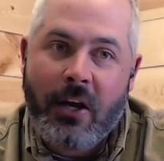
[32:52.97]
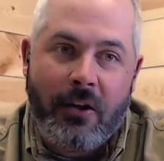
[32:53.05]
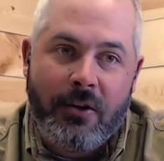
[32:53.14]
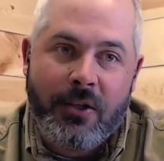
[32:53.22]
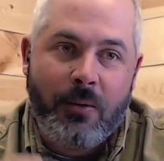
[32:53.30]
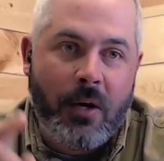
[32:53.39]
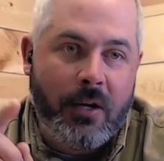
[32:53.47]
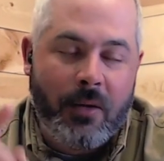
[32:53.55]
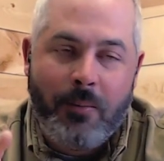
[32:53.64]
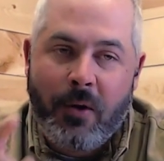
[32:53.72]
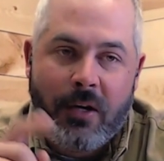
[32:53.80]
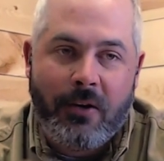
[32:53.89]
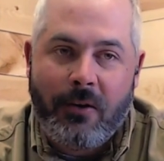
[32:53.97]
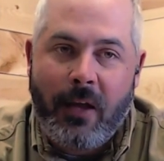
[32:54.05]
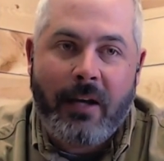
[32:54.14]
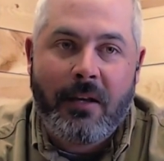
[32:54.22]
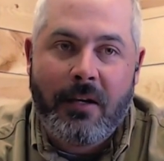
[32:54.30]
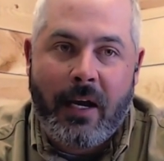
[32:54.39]
colors you want, you put in your
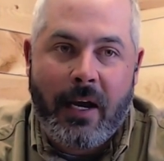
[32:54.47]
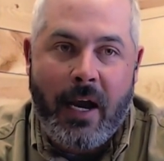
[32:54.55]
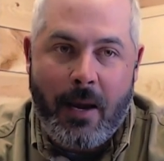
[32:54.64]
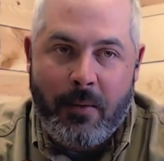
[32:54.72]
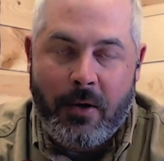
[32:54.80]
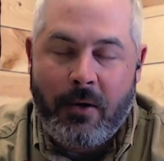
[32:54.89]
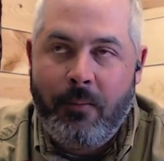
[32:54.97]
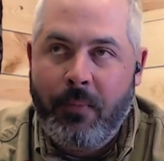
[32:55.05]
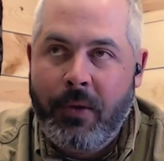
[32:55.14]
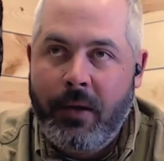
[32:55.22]
length and diameter,